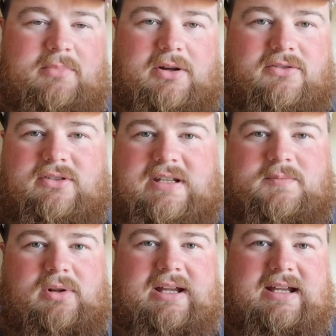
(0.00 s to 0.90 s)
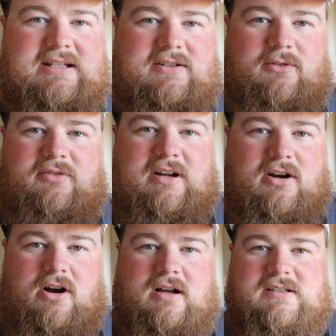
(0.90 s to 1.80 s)
Both of these blades will fit on
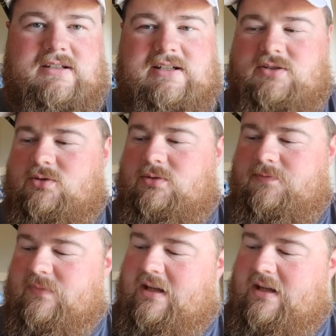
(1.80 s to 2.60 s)
our oscillating tool.